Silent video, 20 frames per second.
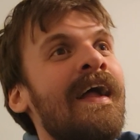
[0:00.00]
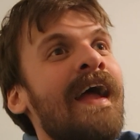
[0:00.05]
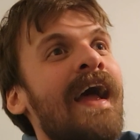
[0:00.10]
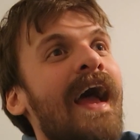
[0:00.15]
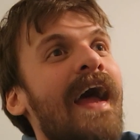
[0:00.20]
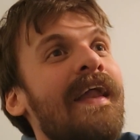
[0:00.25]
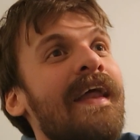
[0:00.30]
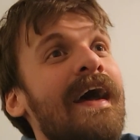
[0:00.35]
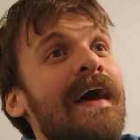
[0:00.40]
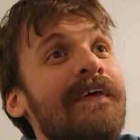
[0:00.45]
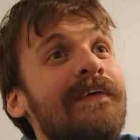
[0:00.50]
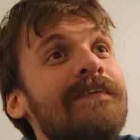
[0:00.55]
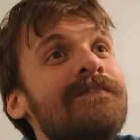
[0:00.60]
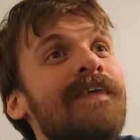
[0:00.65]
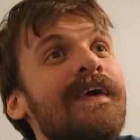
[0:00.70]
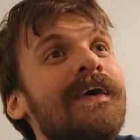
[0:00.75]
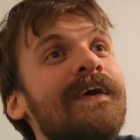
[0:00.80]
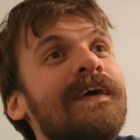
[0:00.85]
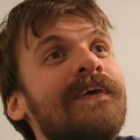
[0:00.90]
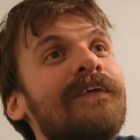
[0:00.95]
and House
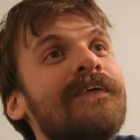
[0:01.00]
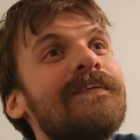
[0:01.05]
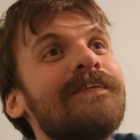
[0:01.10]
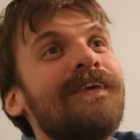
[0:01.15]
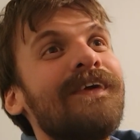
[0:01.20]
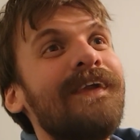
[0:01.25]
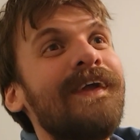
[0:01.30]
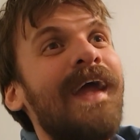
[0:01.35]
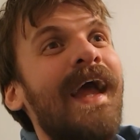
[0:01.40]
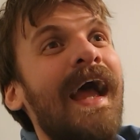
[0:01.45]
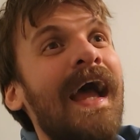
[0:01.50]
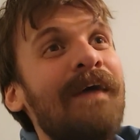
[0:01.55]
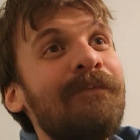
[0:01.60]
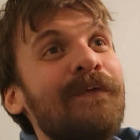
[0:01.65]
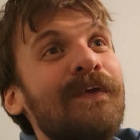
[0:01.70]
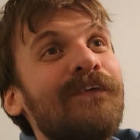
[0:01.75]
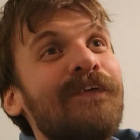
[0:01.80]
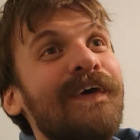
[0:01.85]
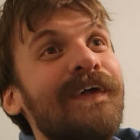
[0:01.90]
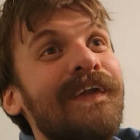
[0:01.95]
MARIK was really
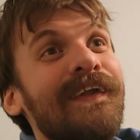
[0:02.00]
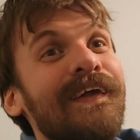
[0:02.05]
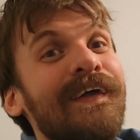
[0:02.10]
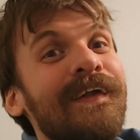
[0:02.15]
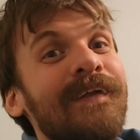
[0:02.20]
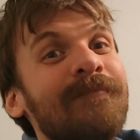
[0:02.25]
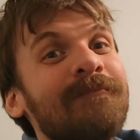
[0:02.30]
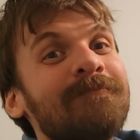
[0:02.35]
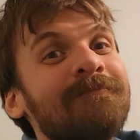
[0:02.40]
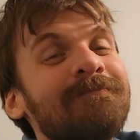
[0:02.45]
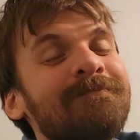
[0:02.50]
happy with it.